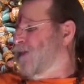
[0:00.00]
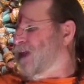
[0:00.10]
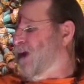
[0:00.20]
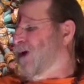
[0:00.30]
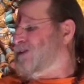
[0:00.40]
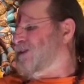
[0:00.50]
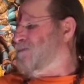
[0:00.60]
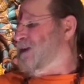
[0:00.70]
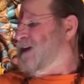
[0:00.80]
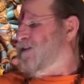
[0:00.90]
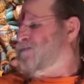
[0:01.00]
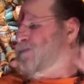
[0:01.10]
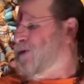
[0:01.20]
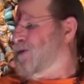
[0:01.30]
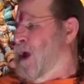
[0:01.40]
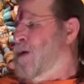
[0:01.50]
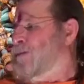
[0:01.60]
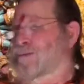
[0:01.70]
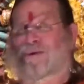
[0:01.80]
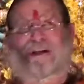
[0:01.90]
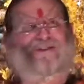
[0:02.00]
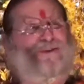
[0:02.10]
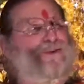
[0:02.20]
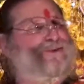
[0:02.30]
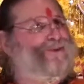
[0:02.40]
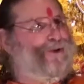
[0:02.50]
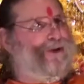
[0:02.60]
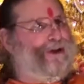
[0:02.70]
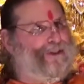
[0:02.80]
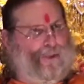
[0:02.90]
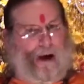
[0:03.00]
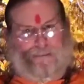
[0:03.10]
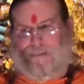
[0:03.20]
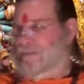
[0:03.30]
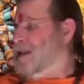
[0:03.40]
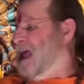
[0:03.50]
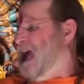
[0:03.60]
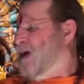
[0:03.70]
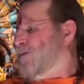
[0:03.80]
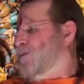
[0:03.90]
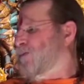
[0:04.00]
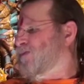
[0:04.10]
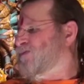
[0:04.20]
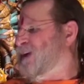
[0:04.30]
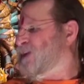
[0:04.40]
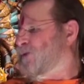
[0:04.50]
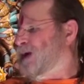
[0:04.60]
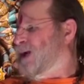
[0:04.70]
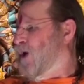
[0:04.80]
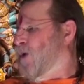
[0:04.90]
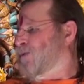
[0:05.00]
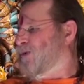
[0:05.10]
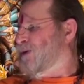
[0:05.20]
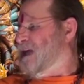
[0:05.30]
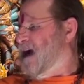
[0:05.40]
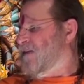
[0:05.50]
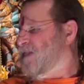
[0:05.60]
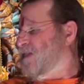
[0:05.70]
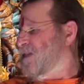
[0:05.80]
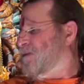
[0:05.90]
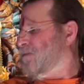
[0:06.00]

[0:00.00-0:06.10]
The ultimate of birth, mritun victory over death.